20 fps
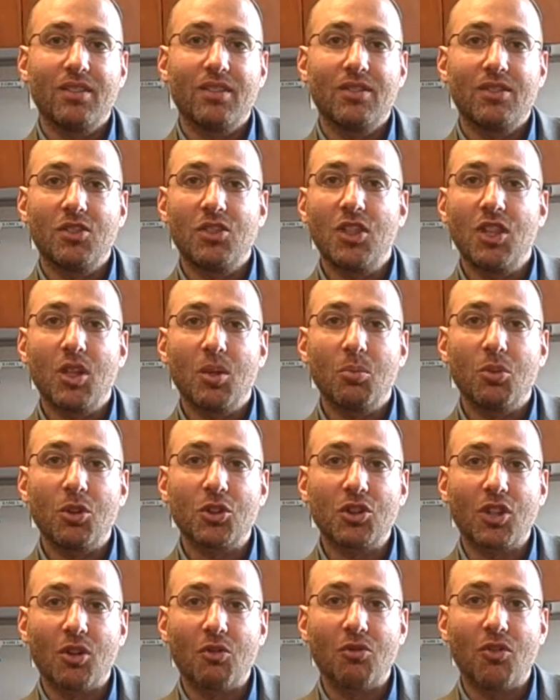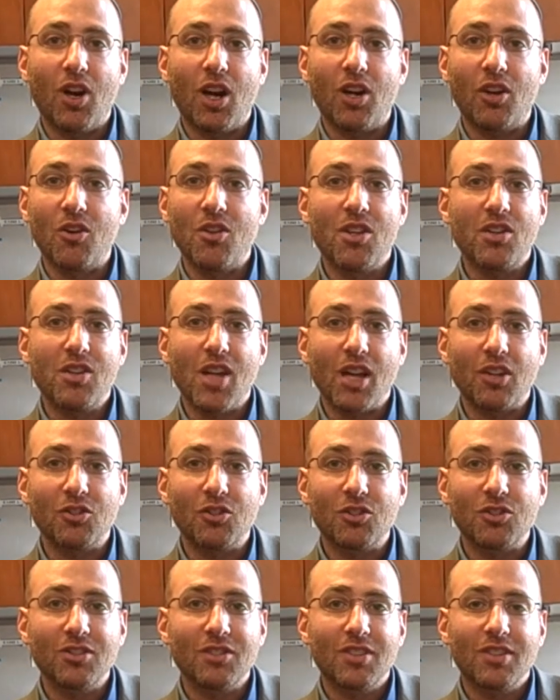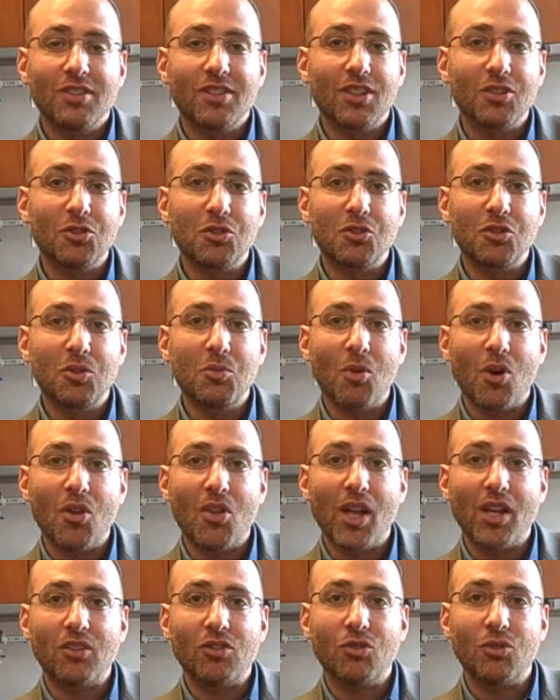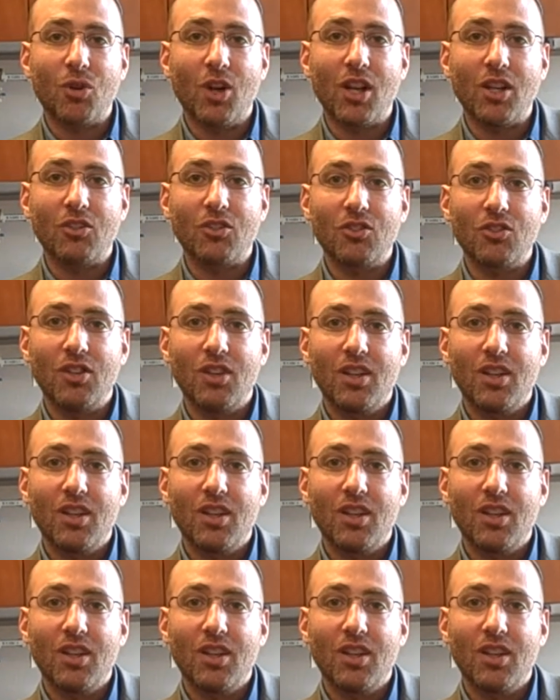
Seeing a bush on fire in the desert doesn't seem all that strange.